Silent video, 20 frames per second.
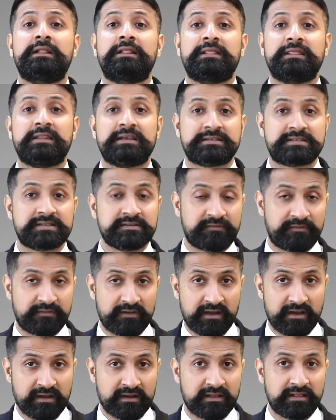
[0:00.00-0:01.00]

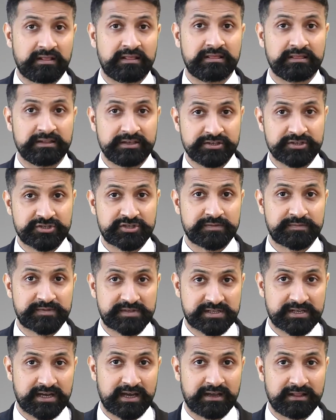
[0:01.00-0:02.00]
Laissez-Faire Leadership
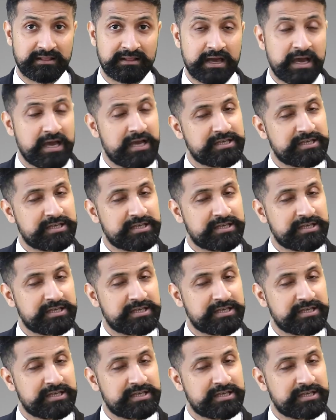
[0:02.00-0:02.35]
Style.